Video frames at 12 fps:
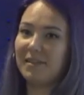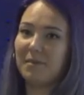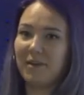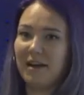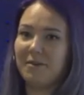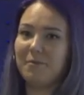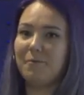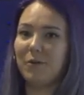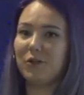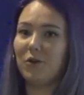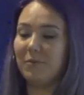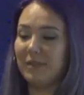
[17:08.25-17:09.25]
some kind of
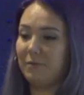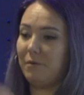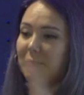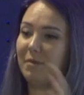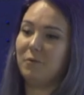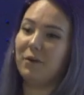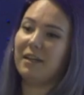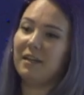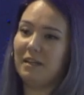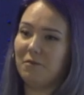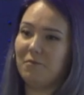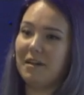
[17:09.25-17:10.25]
workshop that will be working
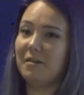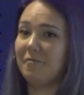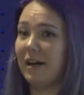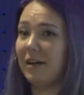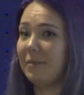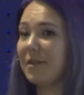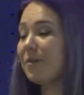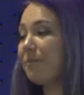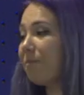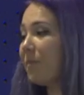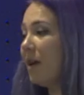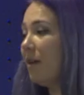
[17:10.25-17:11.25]
in one environment
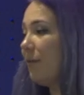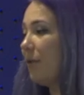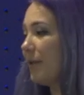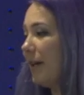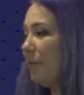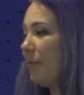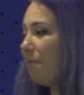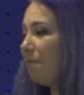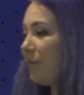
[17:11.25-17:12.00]
for them.